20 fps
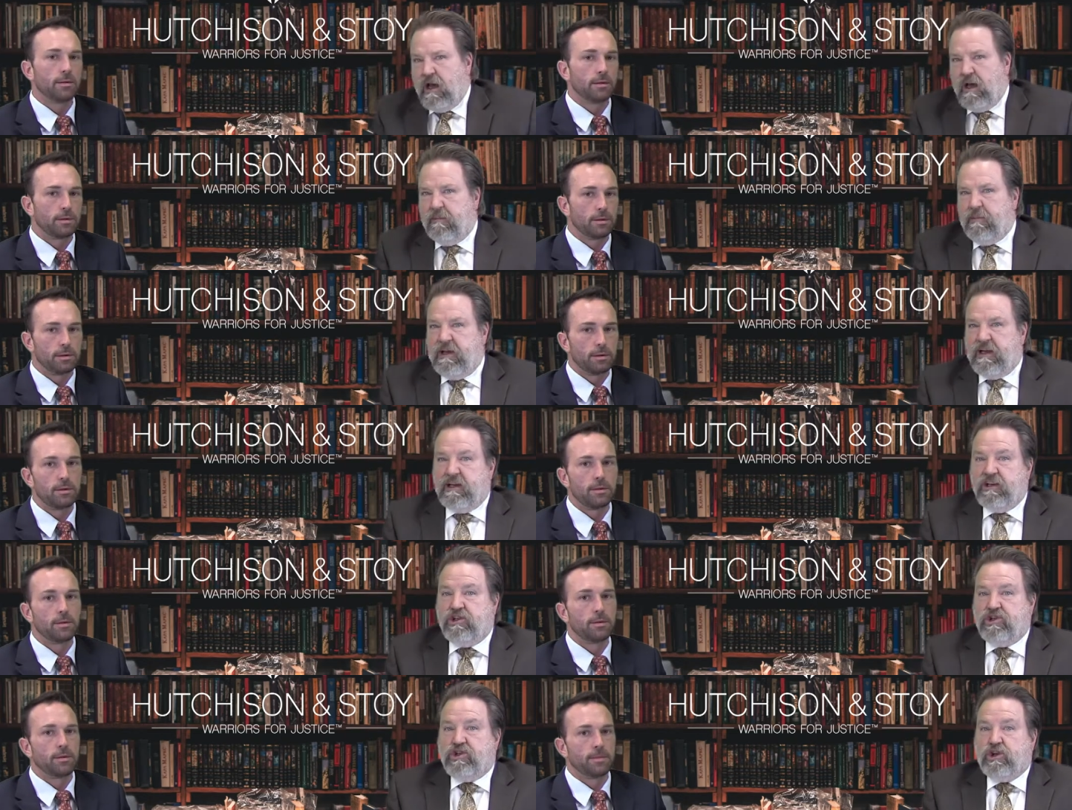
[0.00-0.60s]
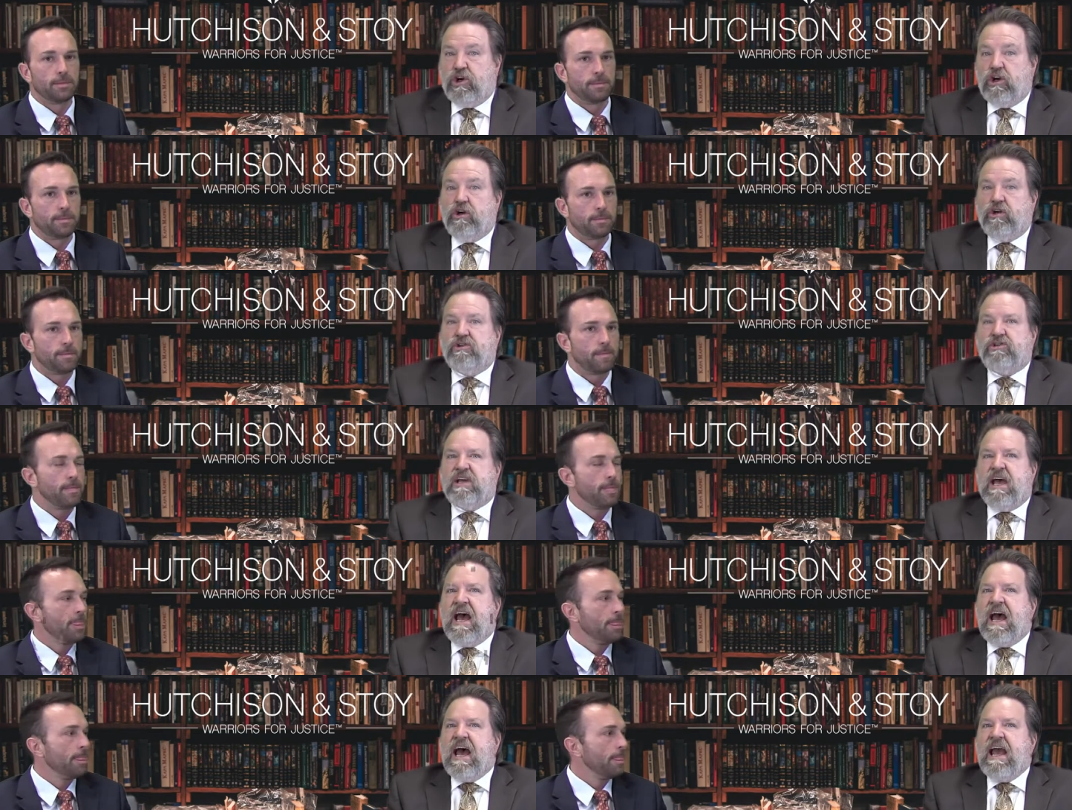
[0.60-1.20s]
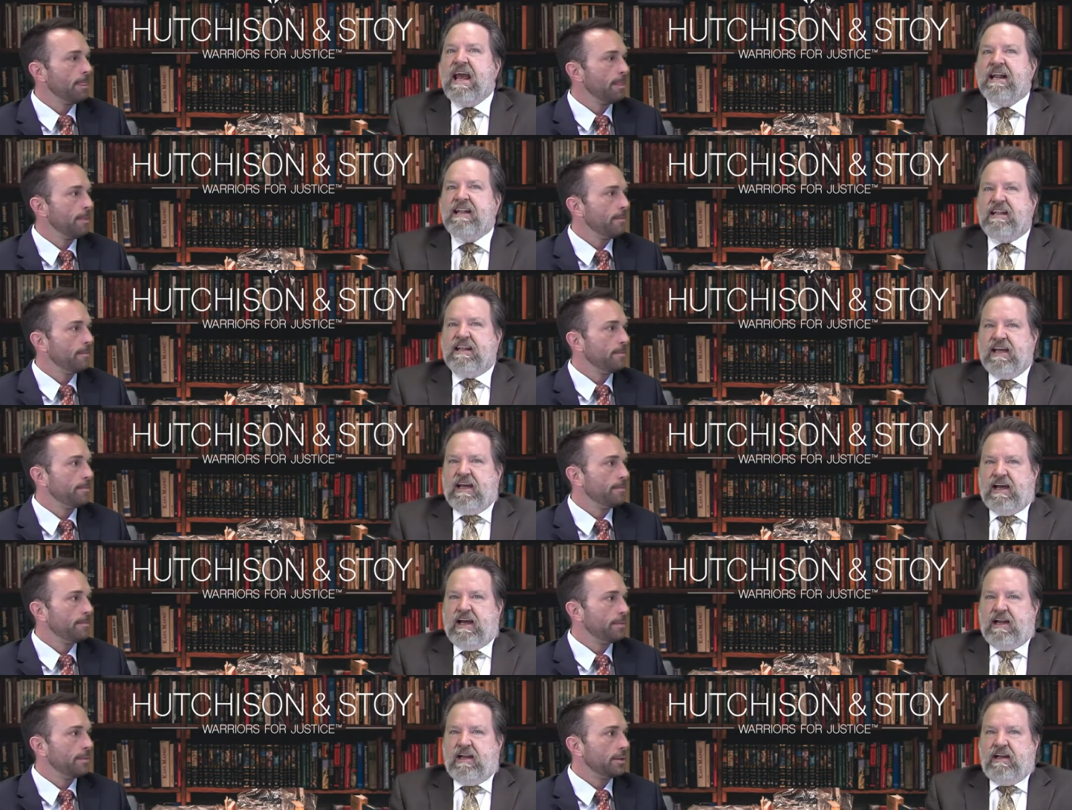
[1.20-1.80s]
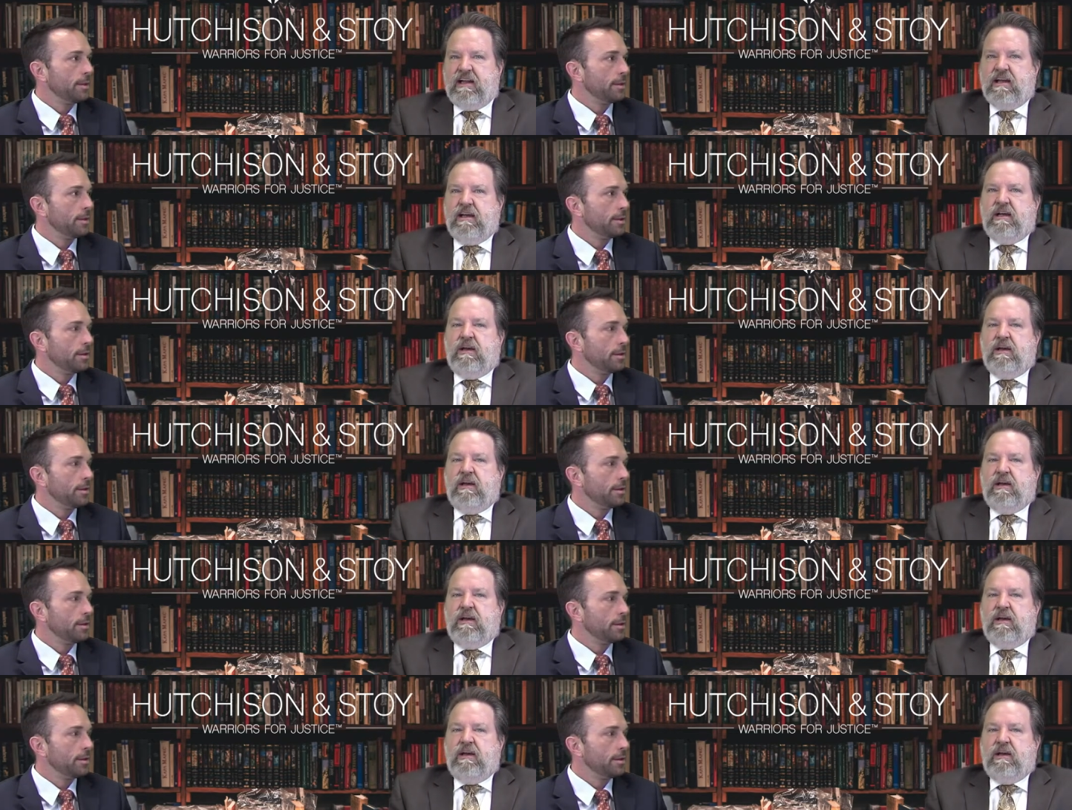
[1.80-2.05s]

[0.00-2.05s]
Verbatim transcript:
Speaker 1: I mean, jurors hate that.